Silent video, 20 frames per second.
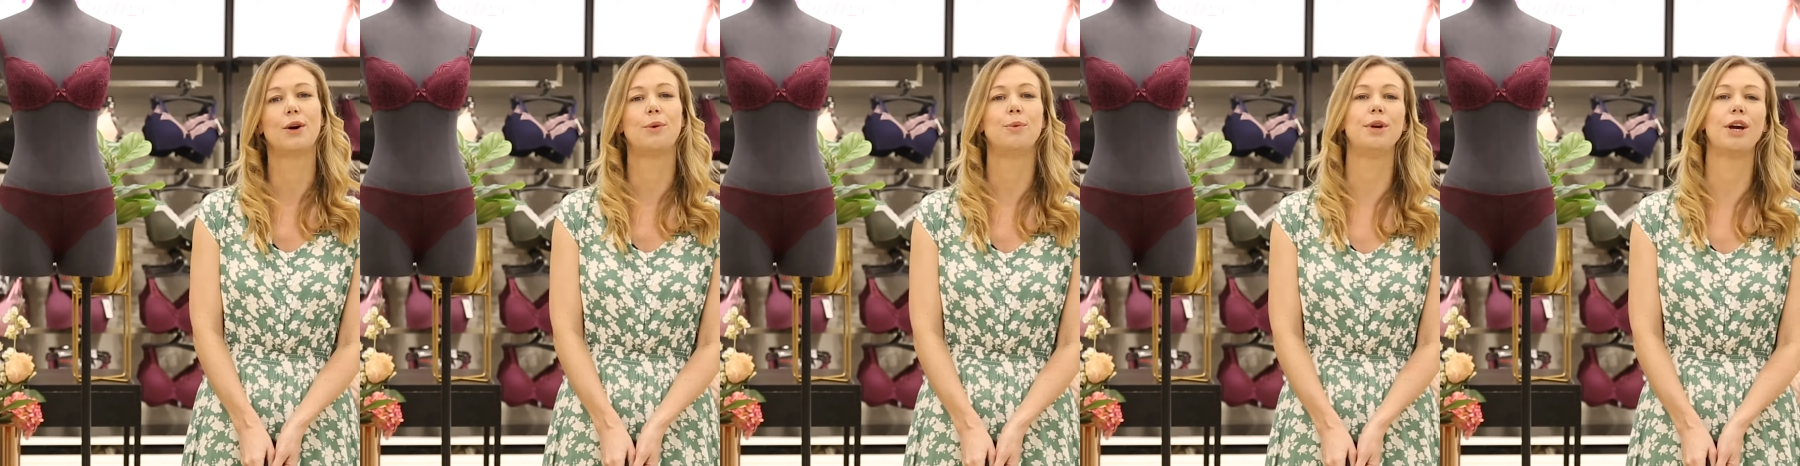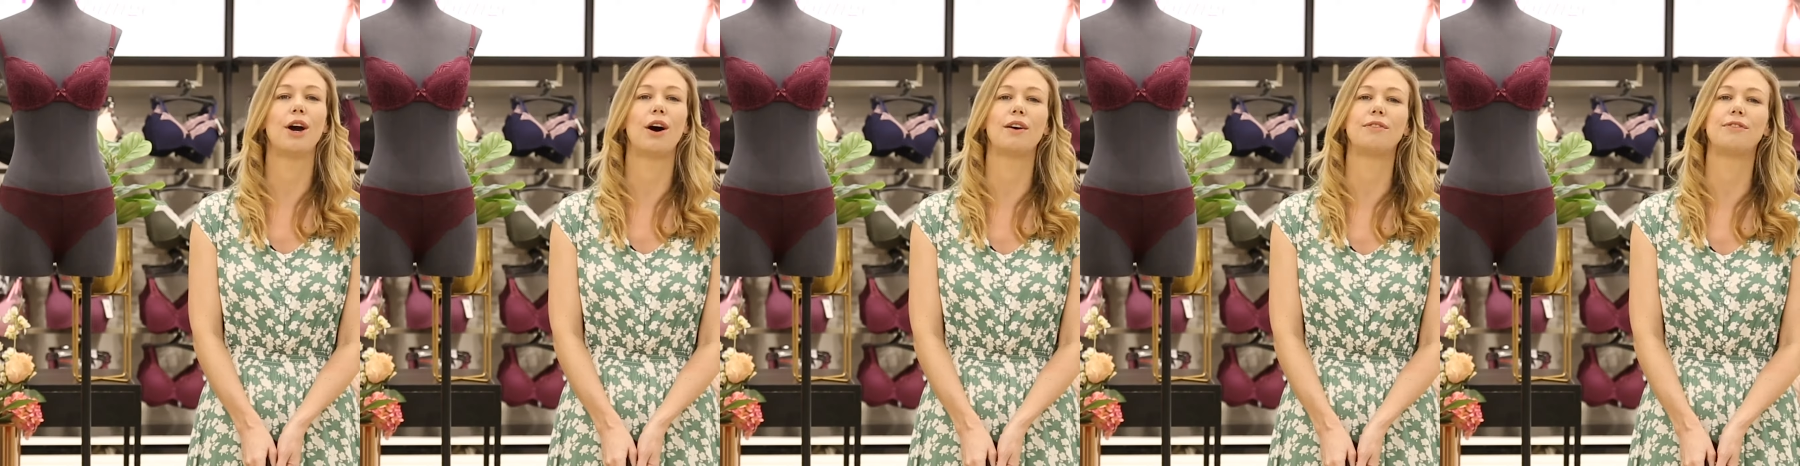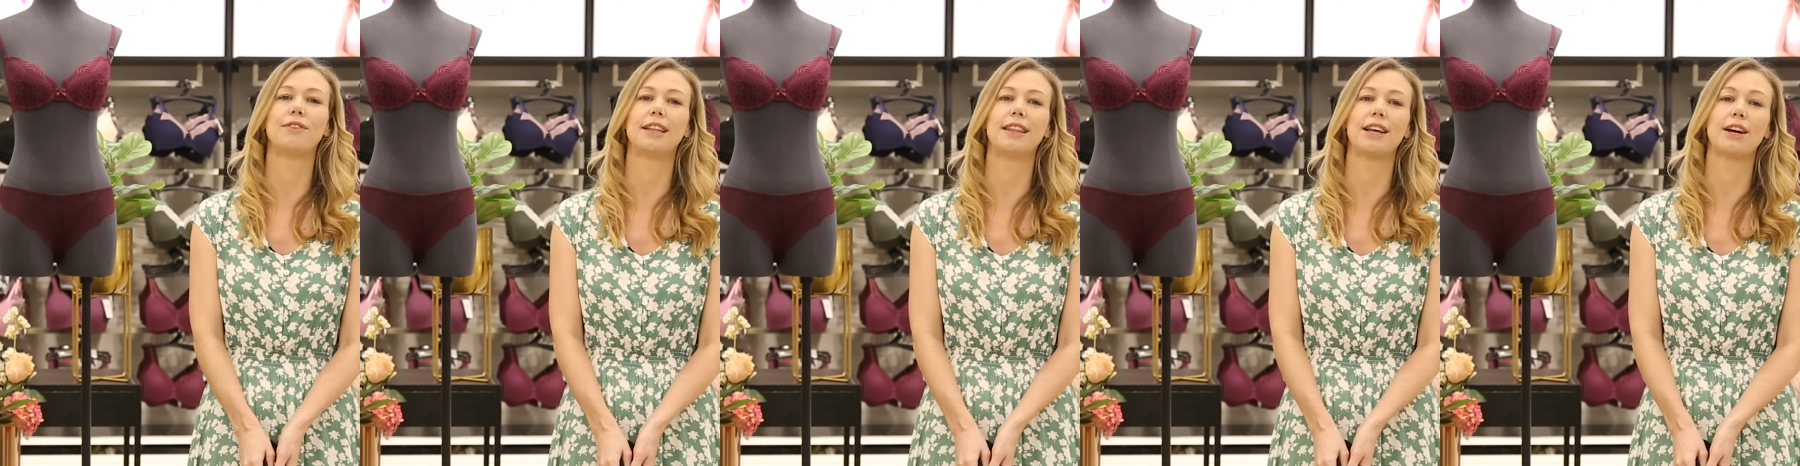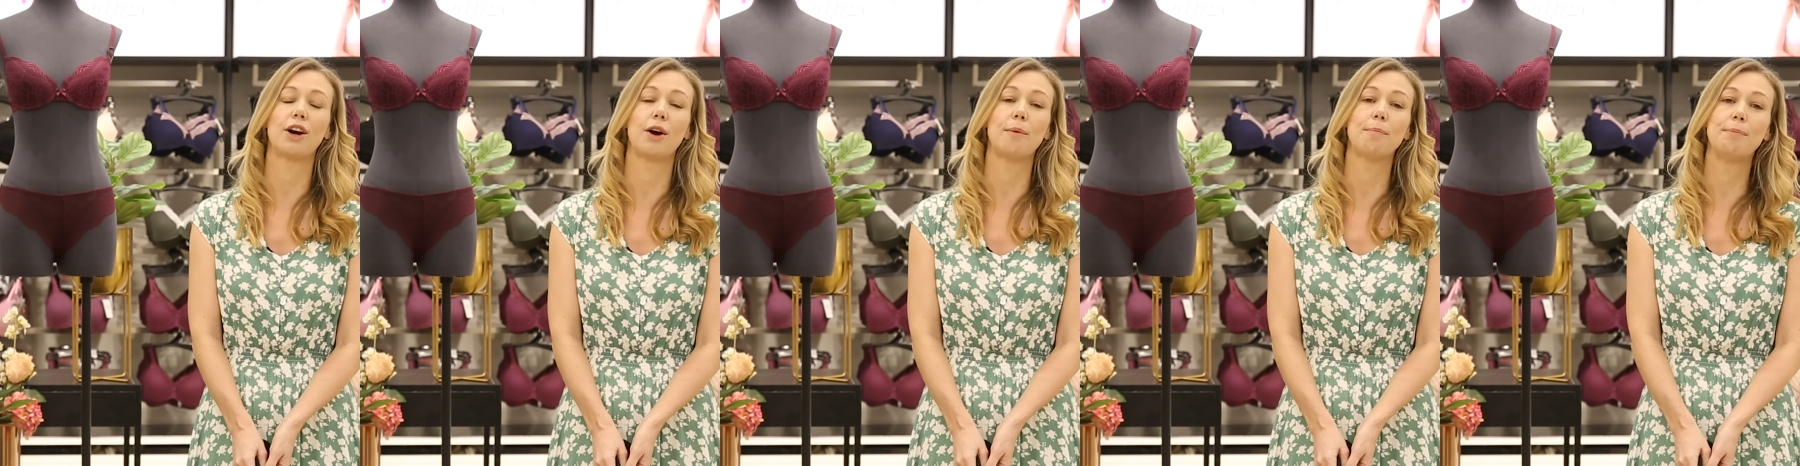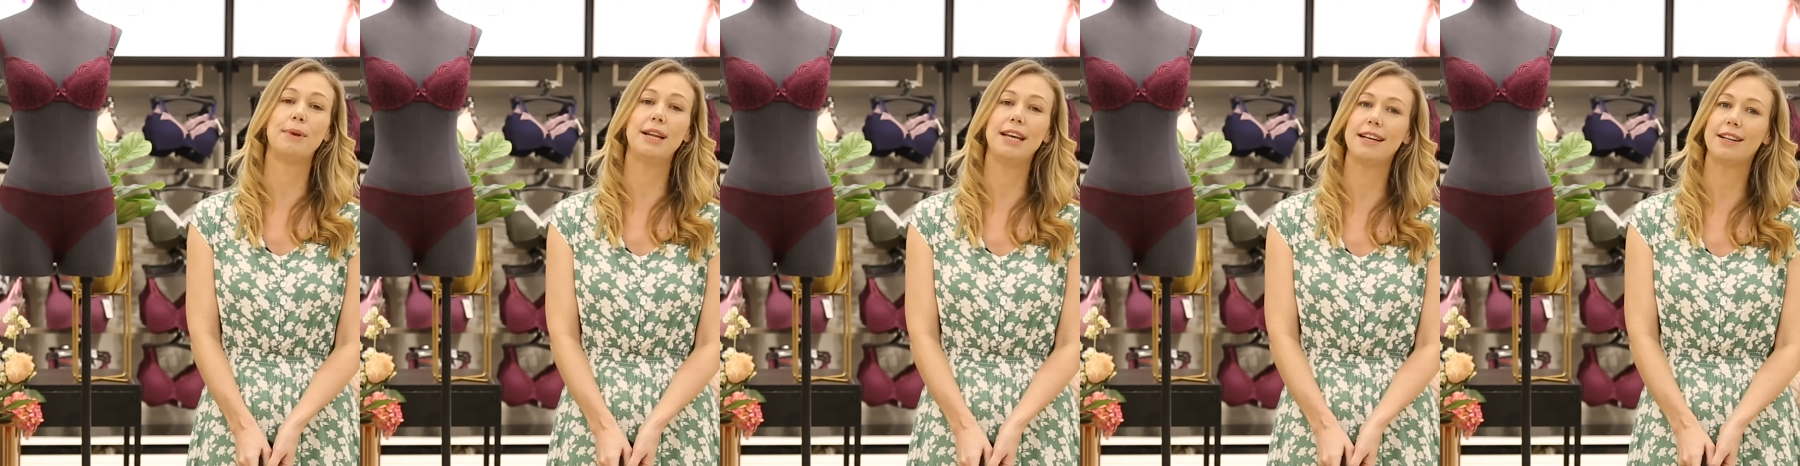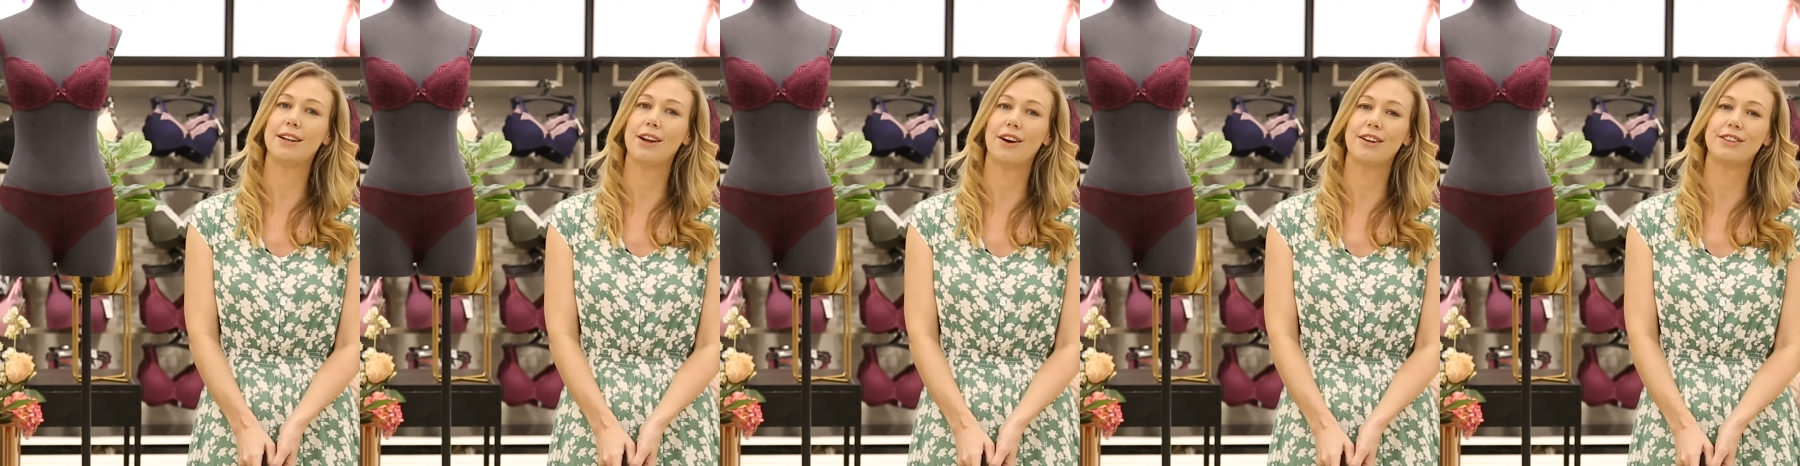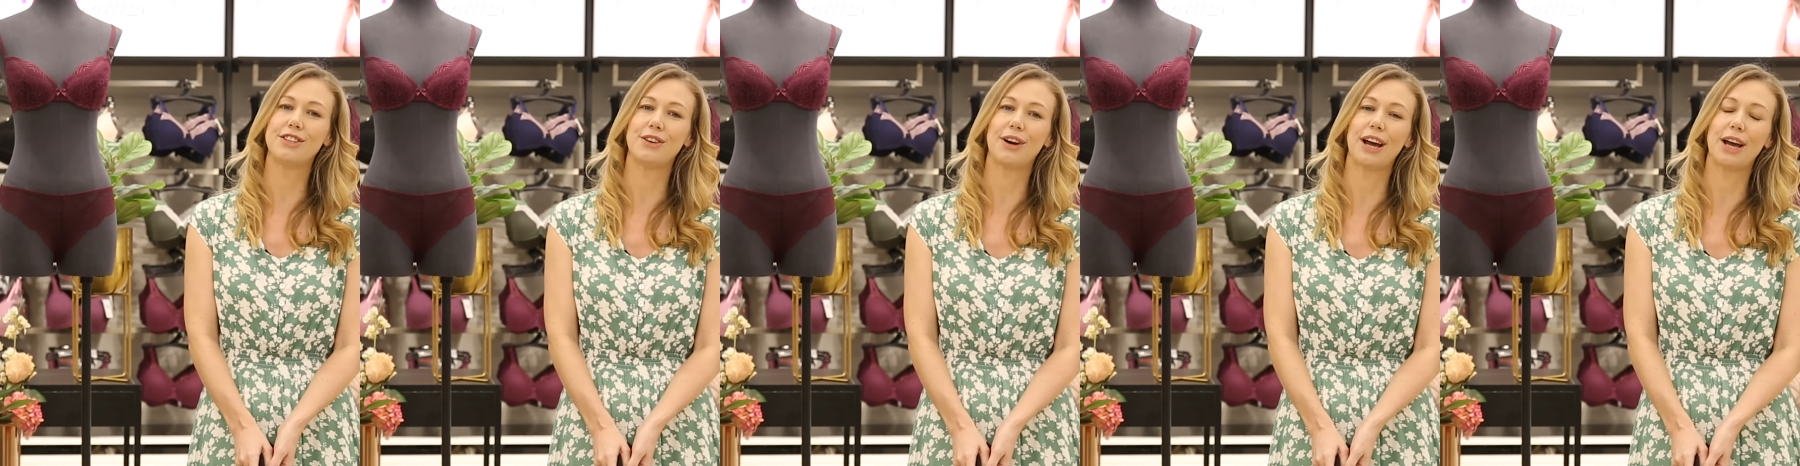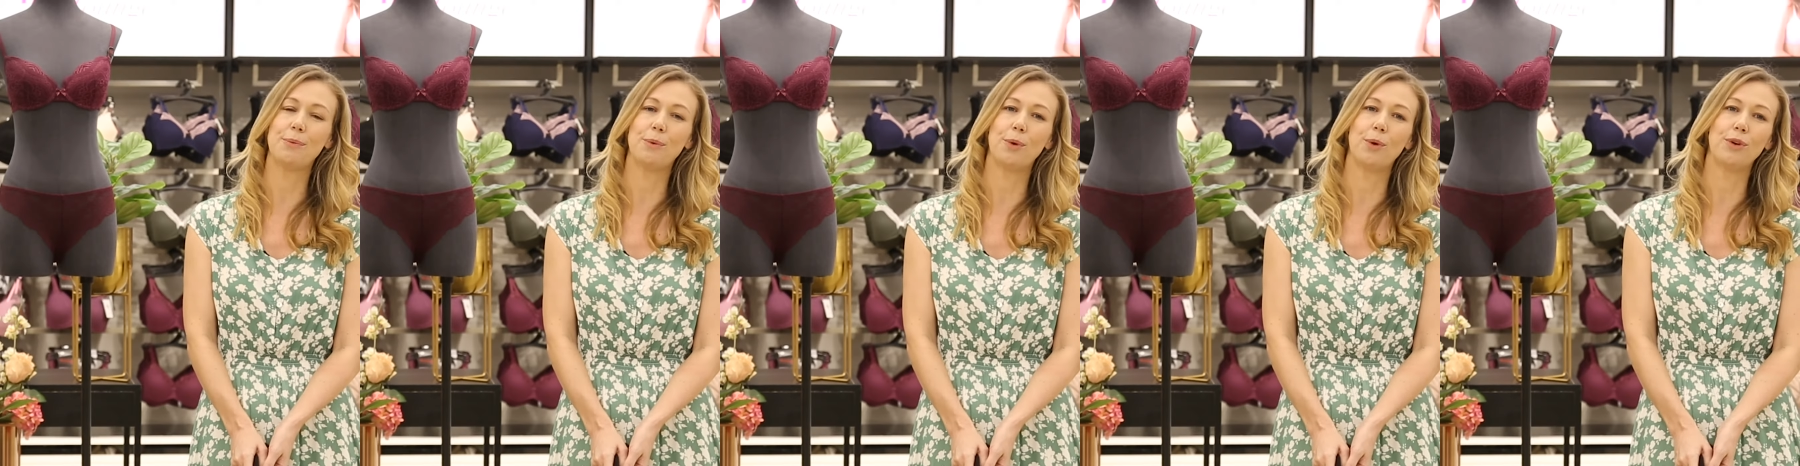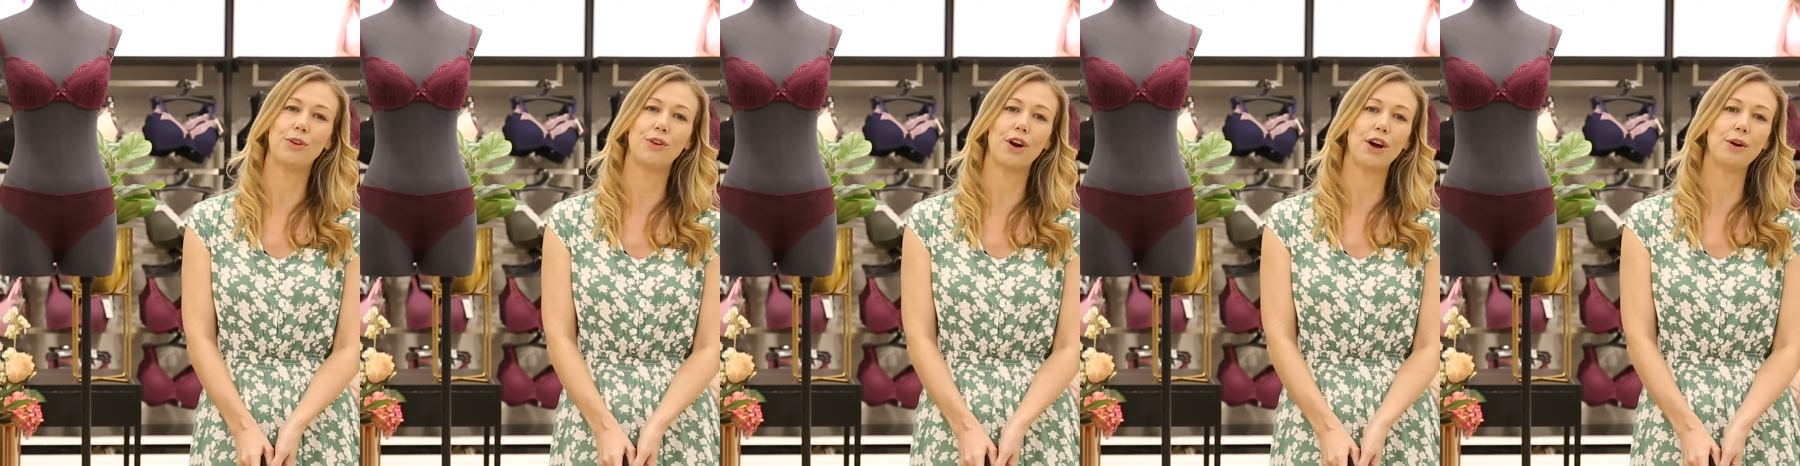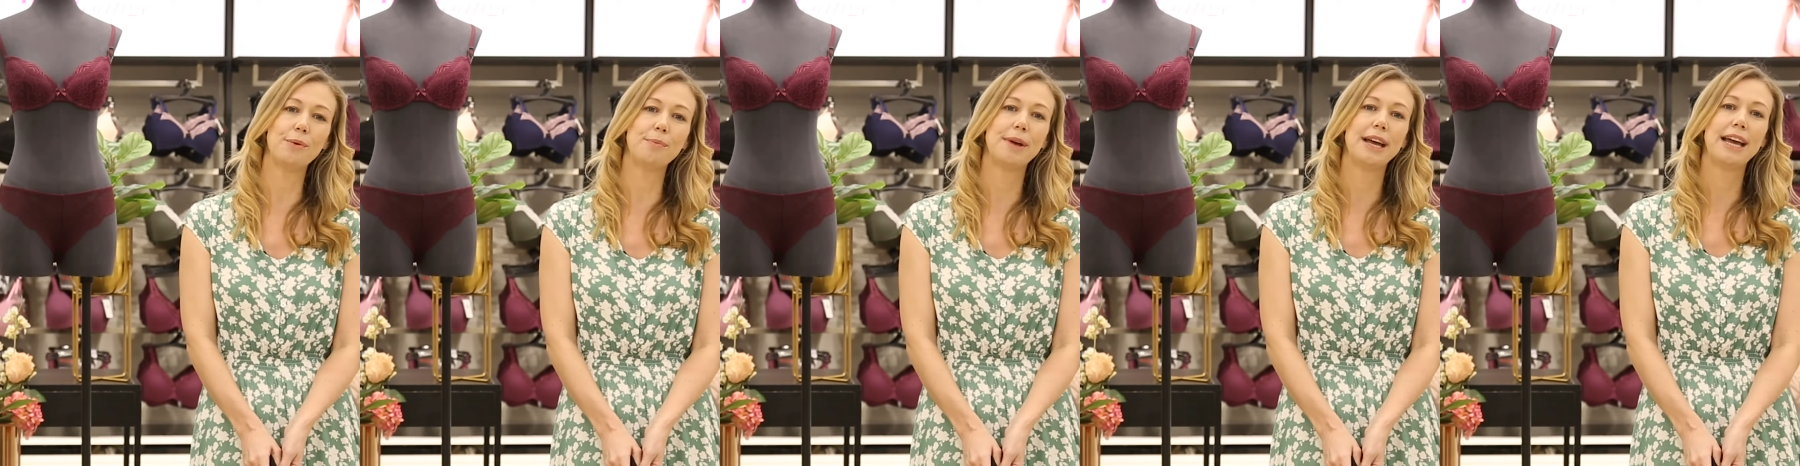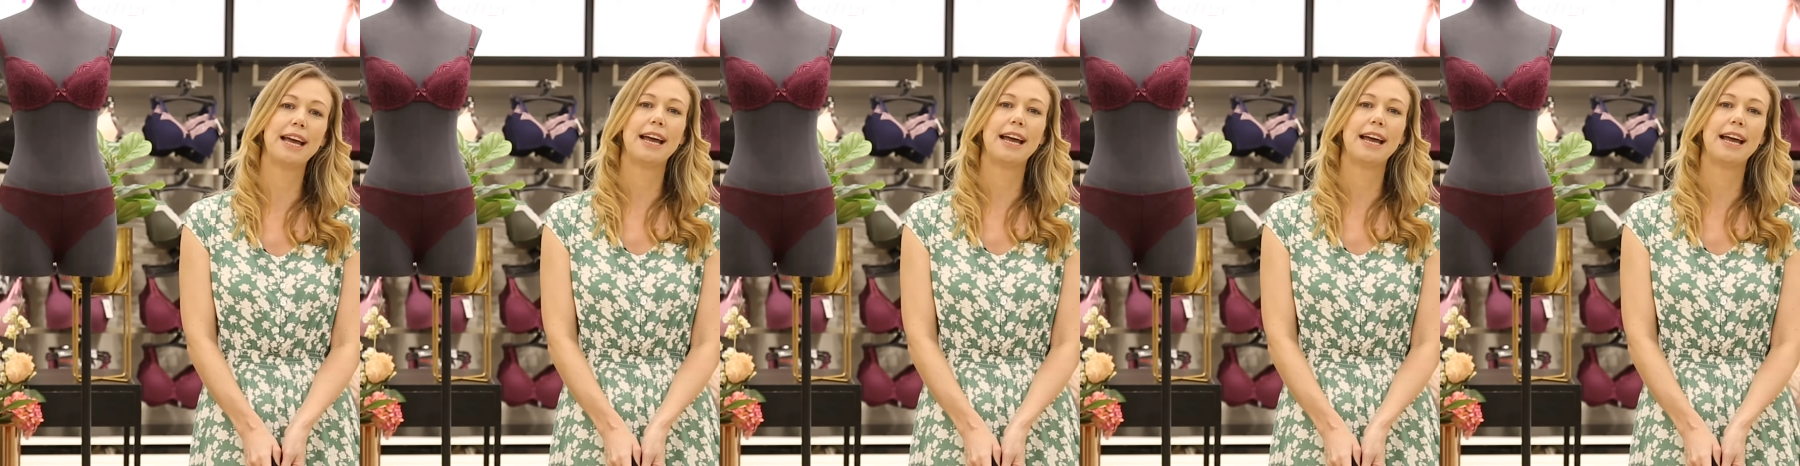We offer the complete lingerie wardrobe,